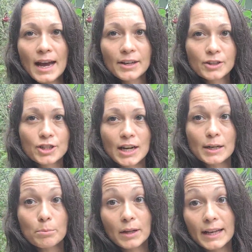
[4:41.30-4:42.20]

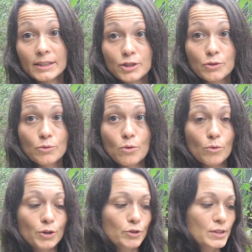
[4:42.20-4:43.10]
energetic plant to
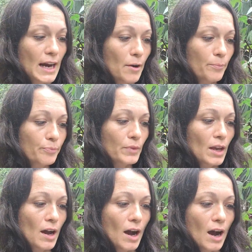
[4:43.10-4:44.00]
cool you down.
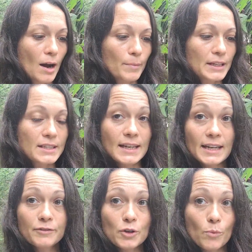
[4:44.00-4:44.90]
It's
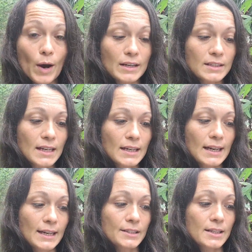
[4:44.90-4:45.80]
native to West and
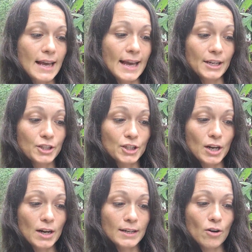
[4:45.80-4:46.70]
East
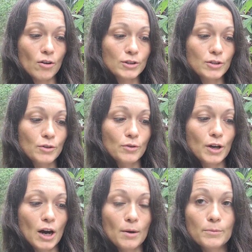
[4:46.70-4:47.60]
Asia, and also
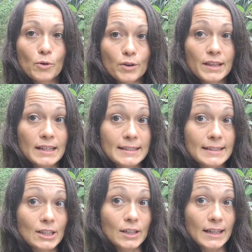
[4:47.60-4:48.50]

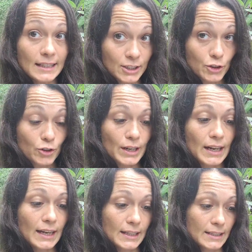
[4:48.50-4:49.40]
northeastern
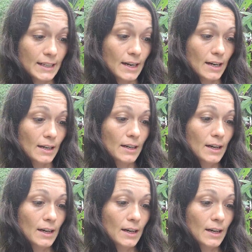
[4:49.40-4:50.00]
India.